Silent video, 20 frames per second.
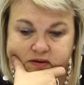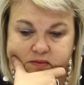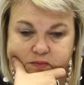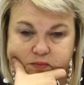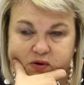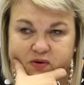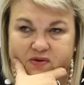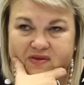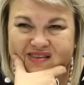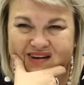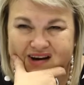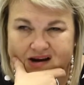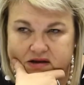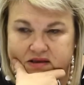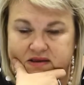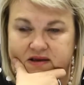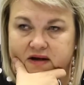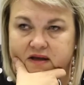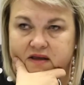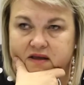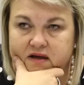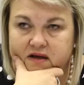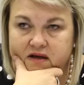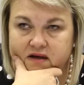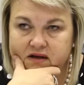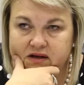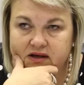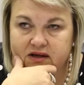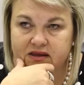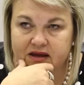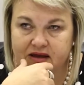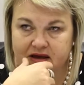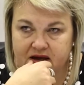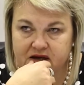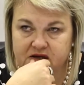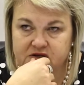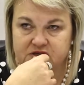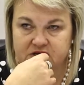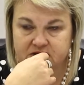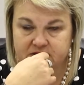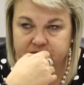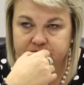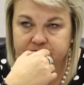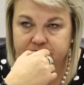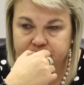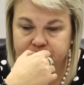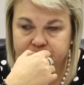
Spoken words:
protracted litigation